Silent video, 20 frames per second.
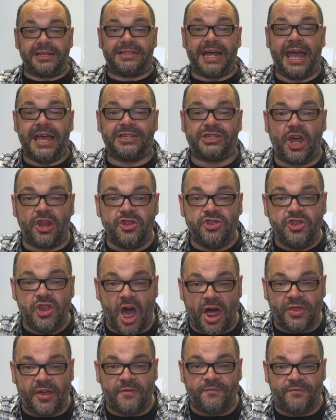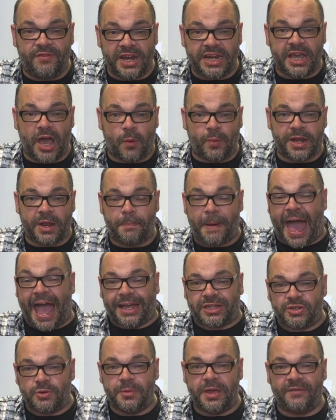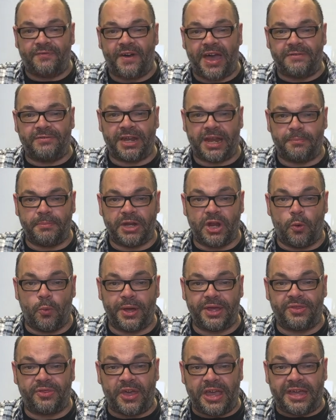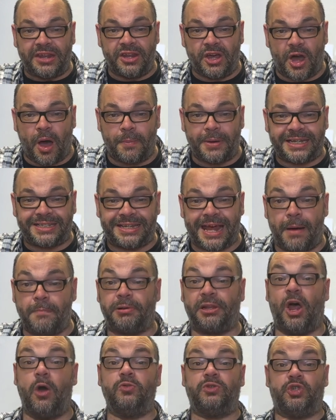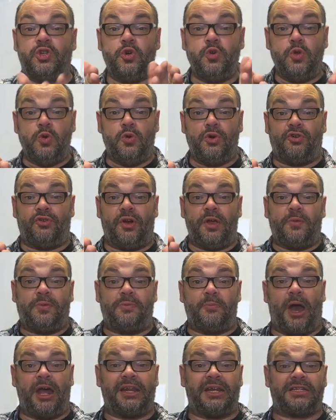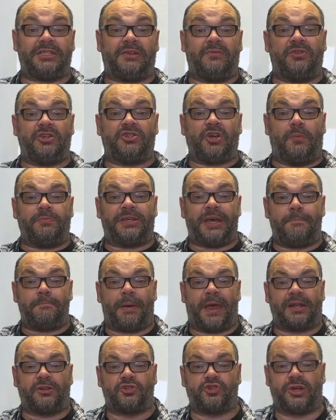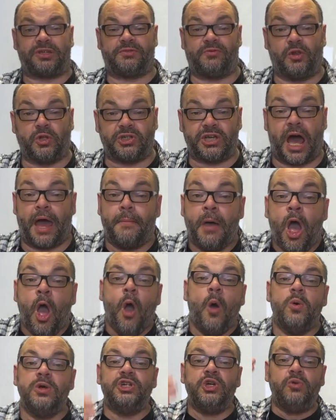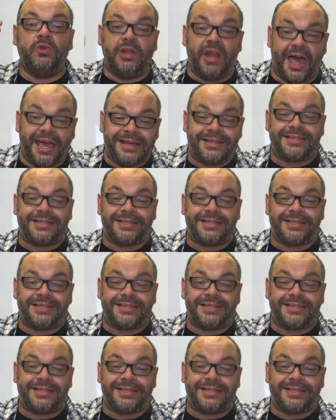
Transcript: That is another video in the back. Do me a favor. Let me know what you think in the comments down below. Do you agree with my list of the top 10 paddle tricks of all time? Would you like